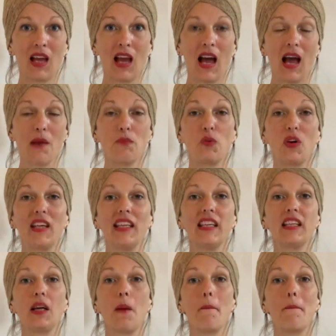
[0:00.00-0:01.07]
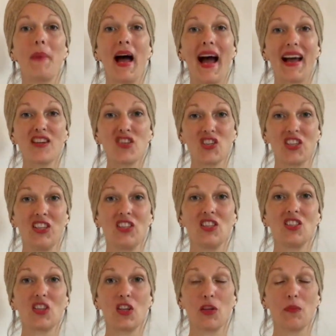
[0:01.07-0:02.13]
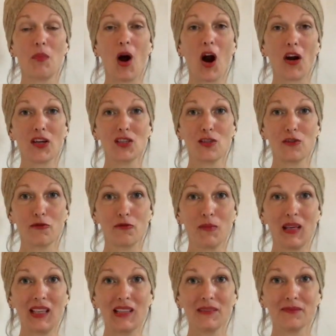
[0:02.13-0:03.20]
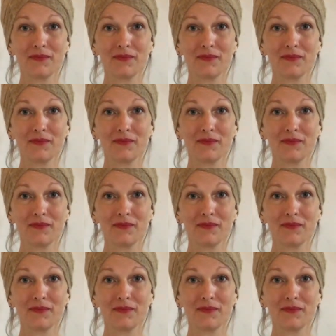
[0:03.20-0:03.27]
and bringing compassion to the part of me